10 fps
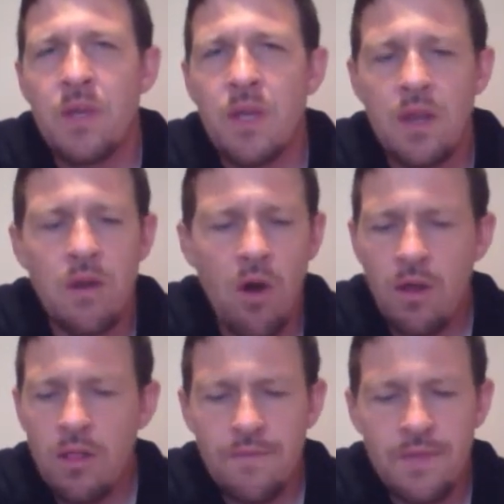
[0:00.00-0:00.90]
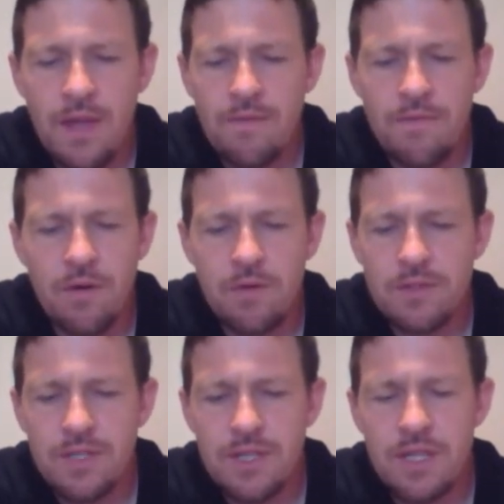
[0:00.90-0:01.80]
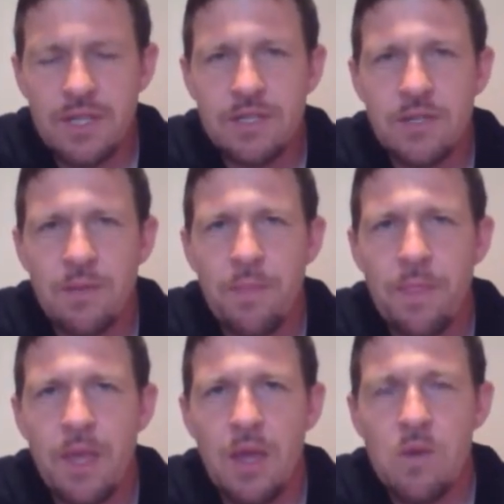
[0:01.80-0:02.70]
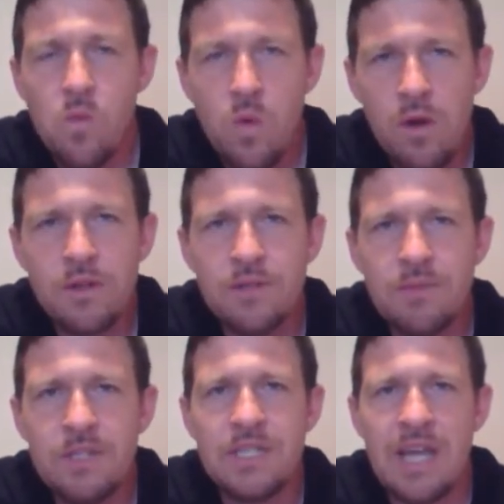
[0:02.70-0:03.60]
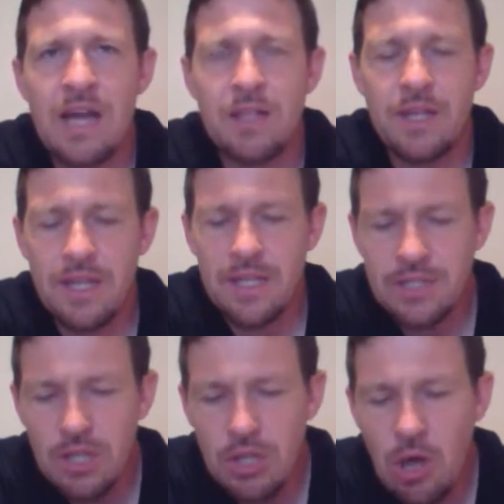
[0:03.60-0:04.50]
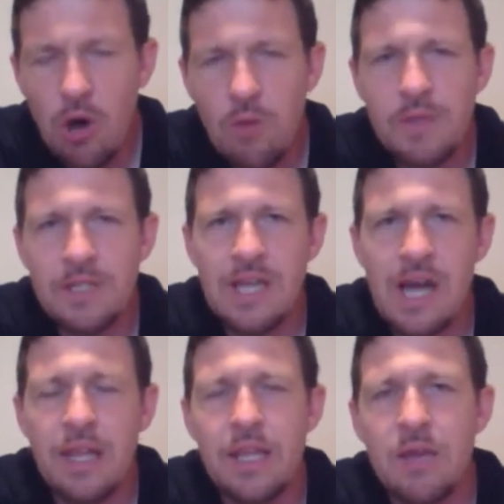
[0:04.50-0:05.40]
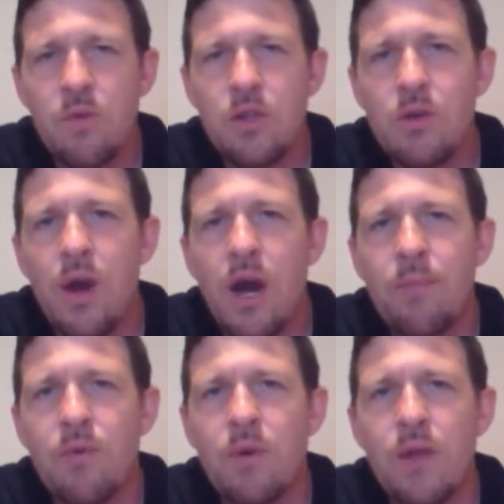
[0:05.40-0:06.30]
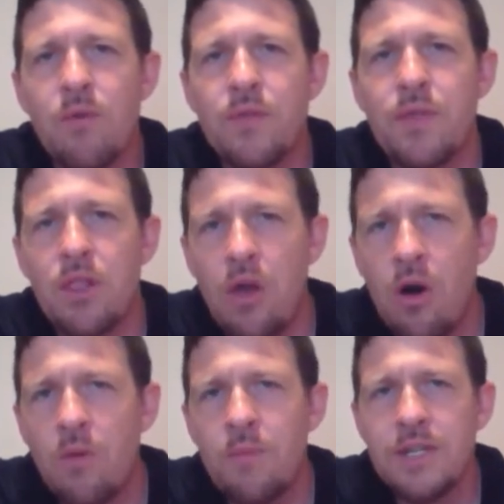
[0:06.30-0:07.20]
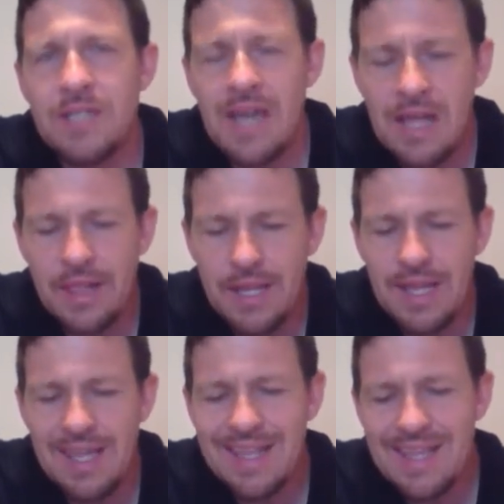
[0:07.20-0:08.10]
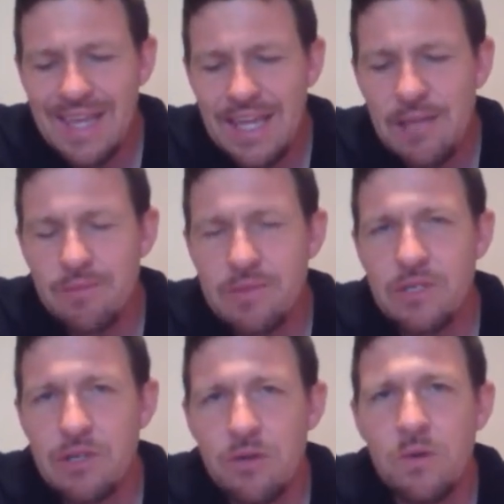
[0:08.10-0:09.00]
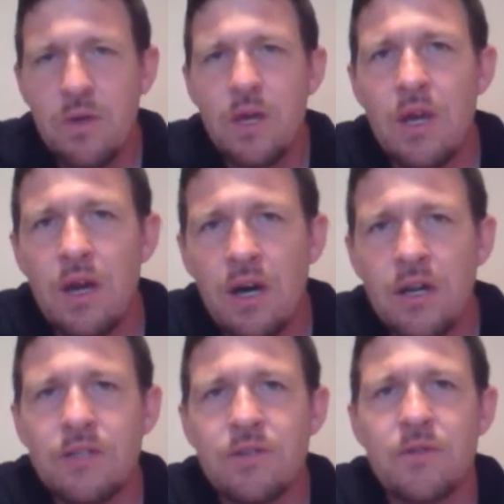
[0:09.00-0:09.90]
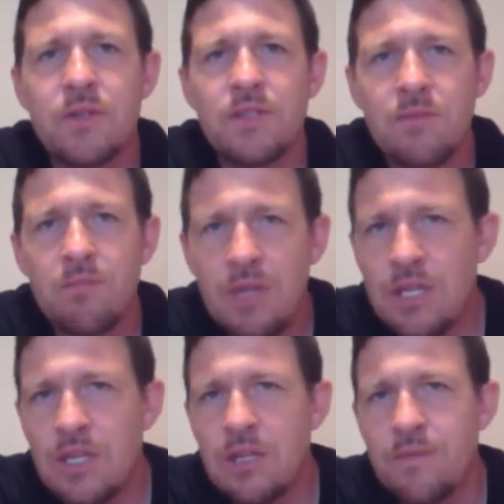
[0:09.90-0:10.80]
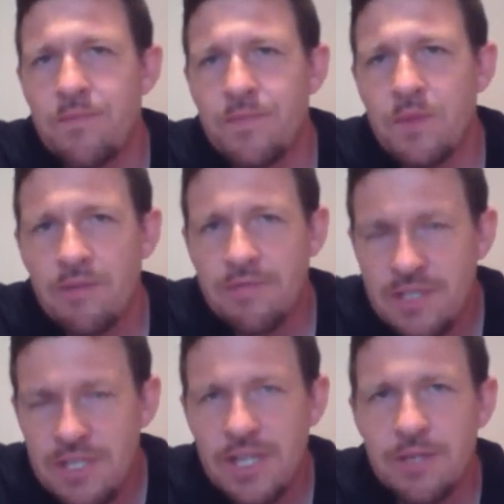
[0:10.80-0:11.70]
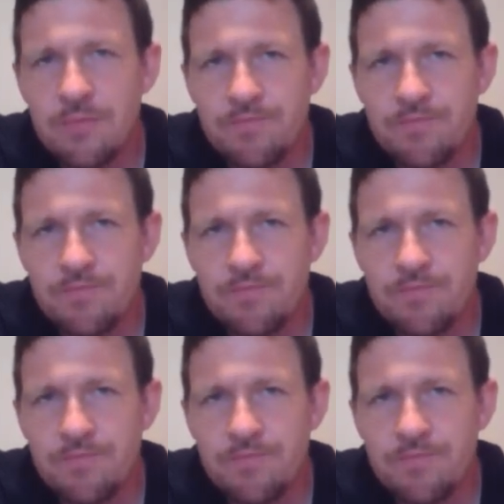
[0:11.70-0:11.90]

And all of that, folks, is a works mentality. It's a law mentality. And when you operate with a law mentality, it keeps you under the dominion of sin.